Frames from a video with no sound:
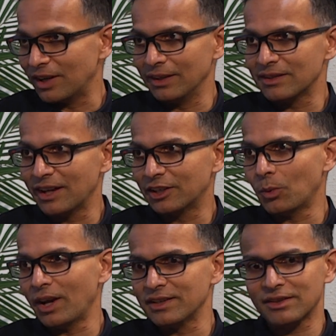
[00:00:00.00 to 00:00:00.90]
It's like
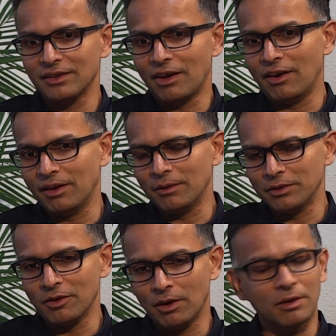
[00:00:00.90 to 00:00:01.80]
twice,
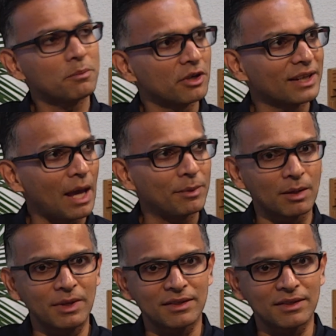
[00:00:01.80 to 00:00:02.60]
on a per capita basis